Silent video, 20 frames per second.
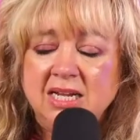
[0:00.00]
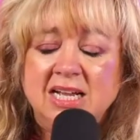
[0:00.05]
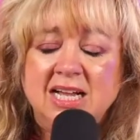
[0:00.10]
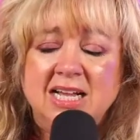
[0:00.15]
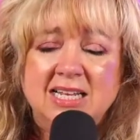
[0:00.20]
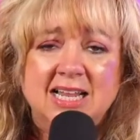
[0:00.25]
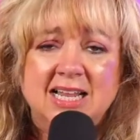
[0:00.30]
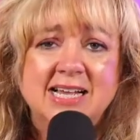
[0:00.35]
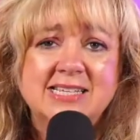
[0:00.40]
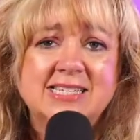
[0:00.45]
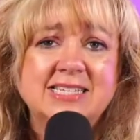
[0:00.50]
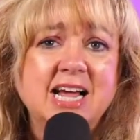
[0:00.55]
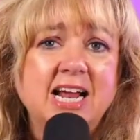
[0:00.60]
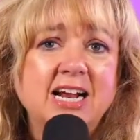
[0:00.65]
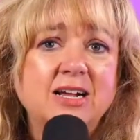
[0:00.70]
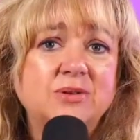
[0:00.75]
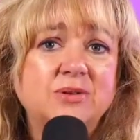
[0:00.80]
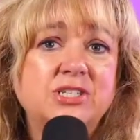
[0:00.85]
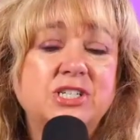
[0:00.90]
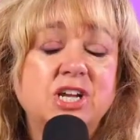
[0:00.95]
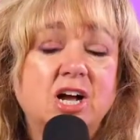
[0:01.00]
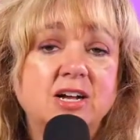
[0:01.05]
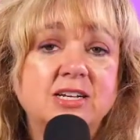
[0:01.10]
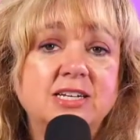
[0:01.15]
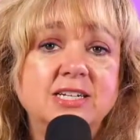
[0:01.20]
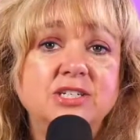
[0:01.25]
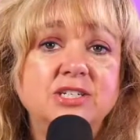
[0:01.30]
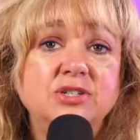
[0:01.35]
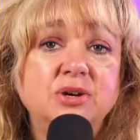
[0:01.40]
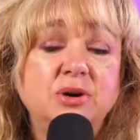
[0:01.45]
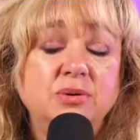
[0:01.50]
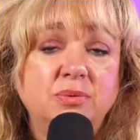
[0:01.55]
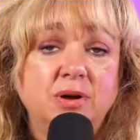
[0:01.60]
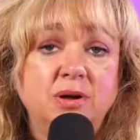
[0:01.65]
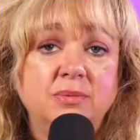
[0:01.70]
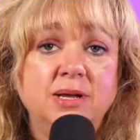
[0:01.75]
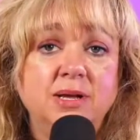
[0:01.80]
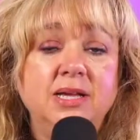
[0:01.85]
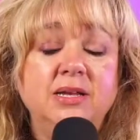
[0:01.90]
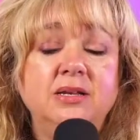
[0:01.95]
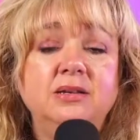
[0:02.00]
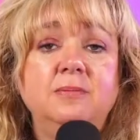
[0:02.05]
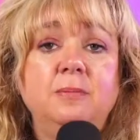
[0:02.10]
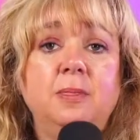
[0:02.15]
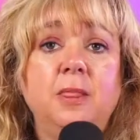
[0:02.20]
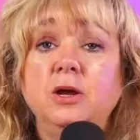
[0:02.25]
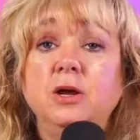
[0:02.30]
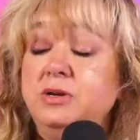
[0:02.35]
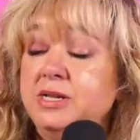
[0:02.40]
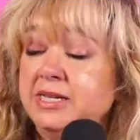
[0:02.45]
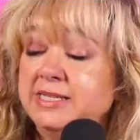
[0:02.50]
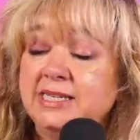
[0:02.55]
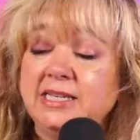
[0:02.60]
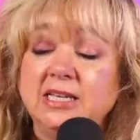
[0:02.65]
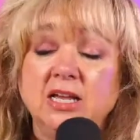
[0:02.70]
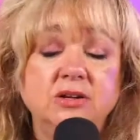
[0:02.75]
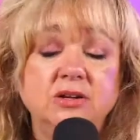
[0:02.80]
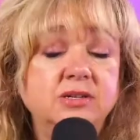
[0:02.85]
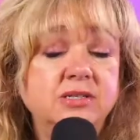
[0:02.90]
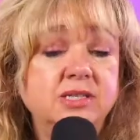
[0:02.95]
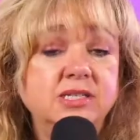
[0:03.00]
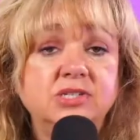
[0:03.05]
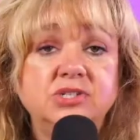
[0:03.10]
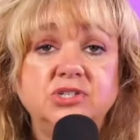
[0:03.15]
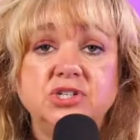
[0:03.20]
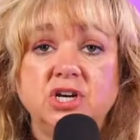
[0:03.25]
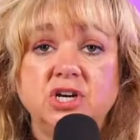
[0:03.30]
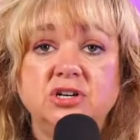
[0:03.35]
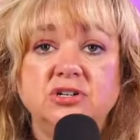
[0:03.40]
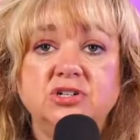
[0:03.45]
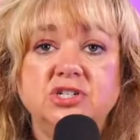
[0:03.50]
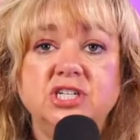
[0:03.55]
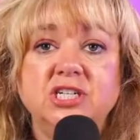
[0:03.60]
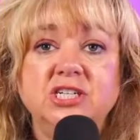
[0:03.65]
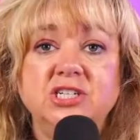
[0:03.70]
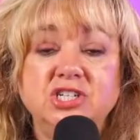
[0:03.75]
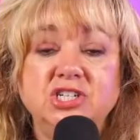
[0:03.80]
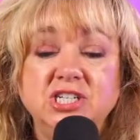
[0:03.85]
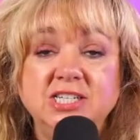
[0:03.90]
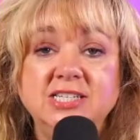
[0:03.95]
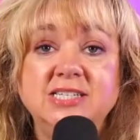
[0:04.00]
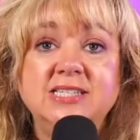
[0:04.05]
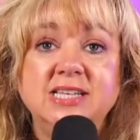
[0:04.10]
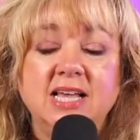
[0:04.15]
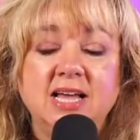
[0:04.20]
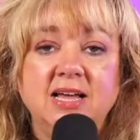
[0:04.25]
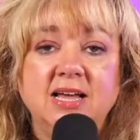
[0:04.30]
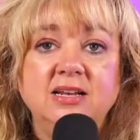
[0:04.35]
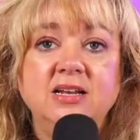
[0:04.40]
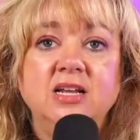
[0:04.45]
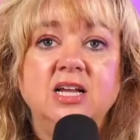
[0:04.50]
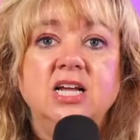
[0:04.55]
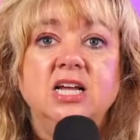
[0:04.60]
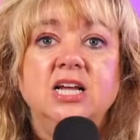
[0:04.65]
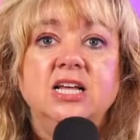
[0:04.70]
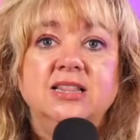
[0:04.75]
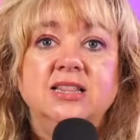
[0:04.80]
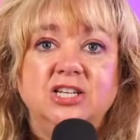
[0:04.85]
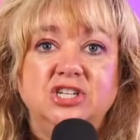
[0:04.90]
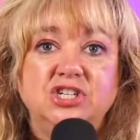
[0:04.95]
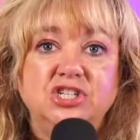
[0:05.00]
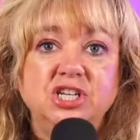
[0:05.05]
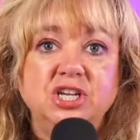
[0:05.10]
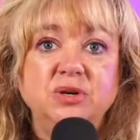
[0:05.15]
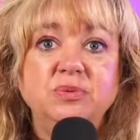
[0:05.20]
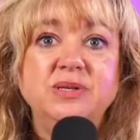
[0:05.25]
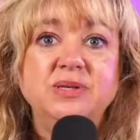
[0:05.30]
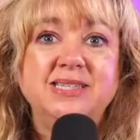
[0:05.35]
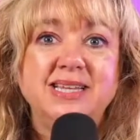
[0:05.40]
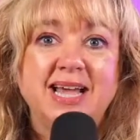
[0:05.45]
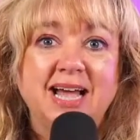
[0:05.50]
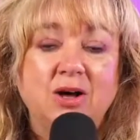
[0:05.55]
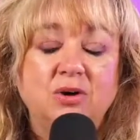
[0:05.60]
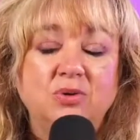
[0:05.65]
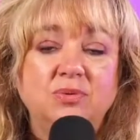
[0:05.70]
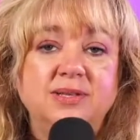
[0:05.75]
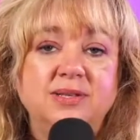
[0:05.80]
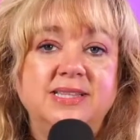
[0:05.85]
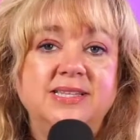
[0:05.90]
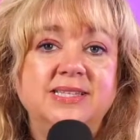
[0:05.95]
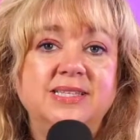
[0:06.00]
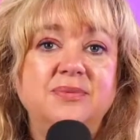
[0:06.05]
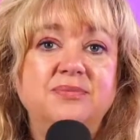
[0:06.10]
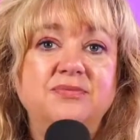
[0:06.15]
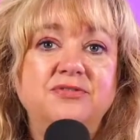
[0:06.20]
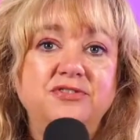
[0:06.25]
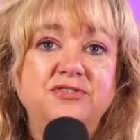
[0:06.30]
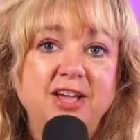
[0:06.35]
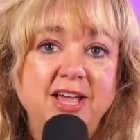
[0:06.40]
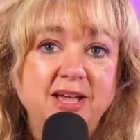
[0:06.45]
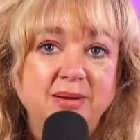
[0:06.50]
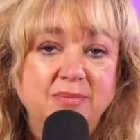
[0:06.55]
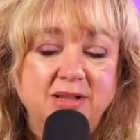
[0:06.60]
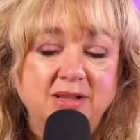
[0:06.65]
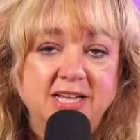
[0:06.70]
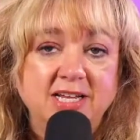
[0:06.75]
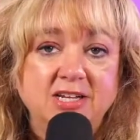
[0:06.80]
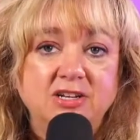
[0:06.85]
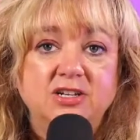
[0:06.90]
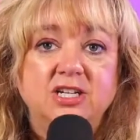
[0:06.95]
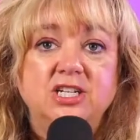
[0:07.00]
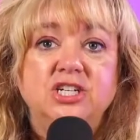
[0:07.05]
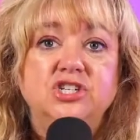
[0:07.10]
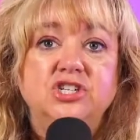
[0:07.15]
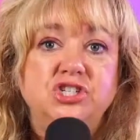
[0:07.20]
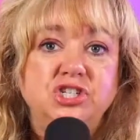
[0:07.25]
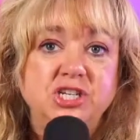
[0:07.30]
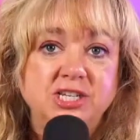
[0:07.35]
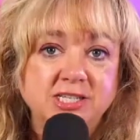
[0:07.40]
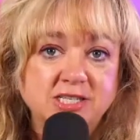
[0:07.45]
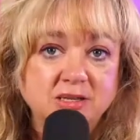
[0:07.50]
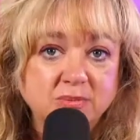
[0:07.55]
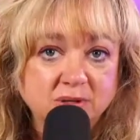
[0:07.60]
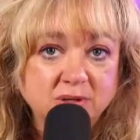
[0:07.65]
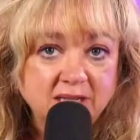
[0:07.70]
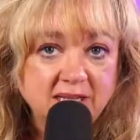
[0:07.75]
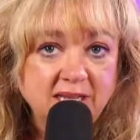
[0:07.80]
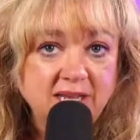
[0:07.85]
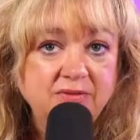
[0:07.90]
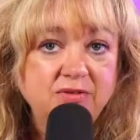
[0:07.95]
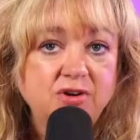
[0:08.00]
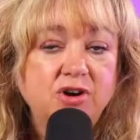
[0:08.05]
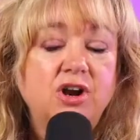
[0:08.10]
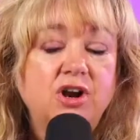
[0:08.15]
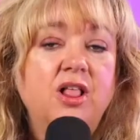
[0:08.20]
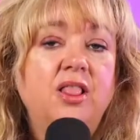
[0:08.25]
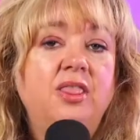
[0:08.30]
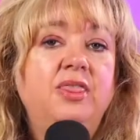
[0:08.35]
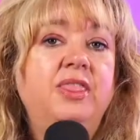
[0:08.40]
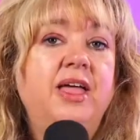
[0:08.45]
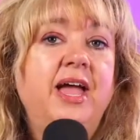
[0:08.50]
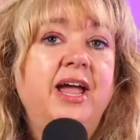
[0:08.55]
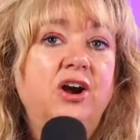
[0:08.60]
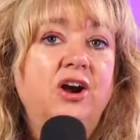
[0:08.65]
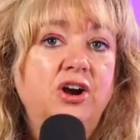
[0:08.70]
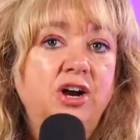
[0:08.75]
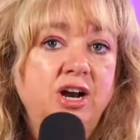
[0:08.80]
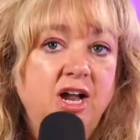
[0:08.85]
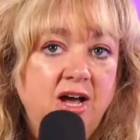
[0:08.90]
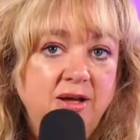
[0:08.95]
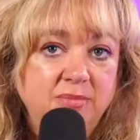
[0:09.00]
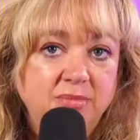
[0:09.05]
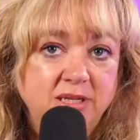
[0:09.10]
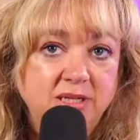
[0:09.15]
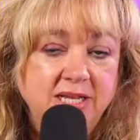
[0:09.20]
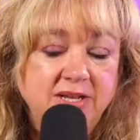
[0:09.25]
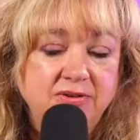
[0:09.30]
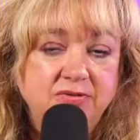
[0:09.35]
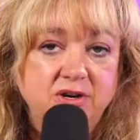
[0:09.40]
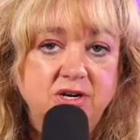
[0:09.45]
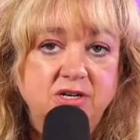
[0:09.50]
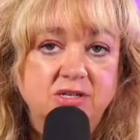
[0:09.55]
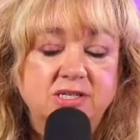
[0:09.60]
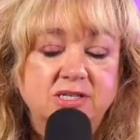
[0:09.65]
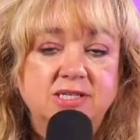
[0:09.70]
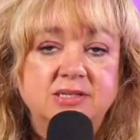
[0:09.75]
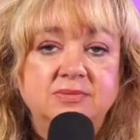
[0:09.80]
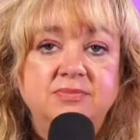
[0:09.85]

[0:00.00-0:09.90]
Last night I was talking to a woman who doesn't go to this church, and she said that she was out with some family. She's a believer, they are not believers.